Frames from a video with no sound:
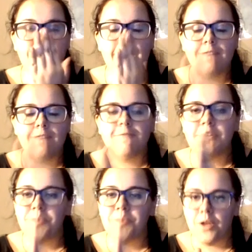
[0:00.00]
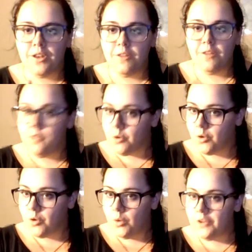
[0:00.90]
Everyone, if
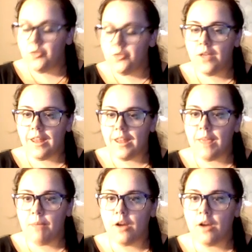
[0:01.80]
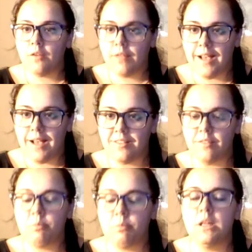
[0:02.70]
you're going to get a pair of
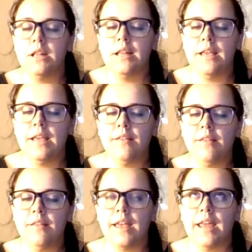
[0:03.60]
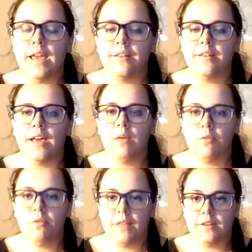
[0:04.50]
glasses, please get
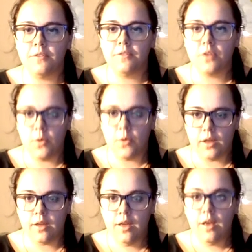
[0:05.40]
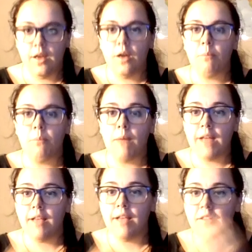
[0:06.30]
anti-reflective coating. My
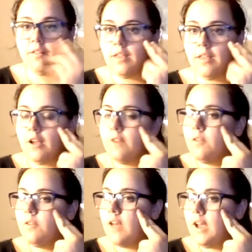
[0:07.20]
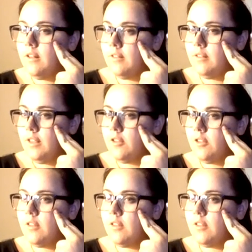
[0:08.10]
glasses here, if you kind of see, there's